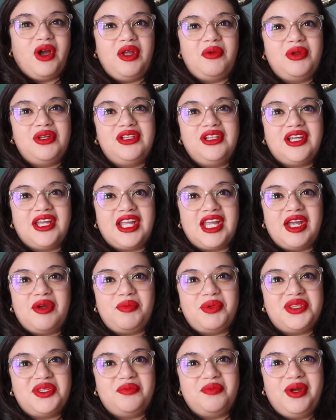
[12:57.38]
am I looking
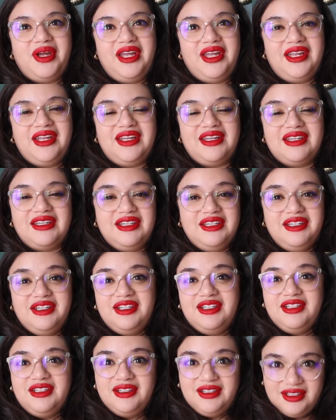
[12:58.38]
up at the mic?
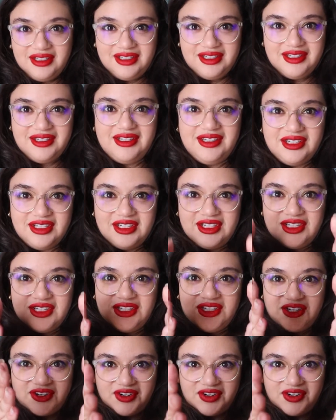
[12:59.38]
You're